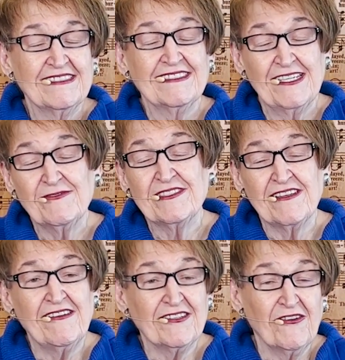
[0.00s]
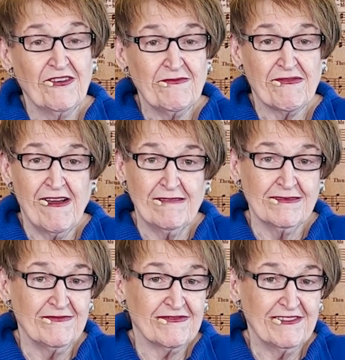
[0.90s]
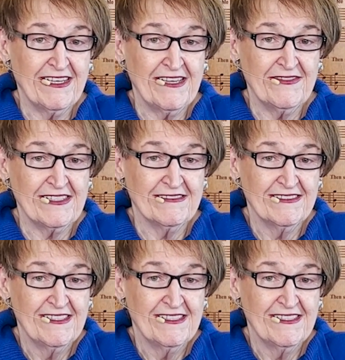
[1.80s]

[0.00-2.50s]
It was an ongoing problem for David,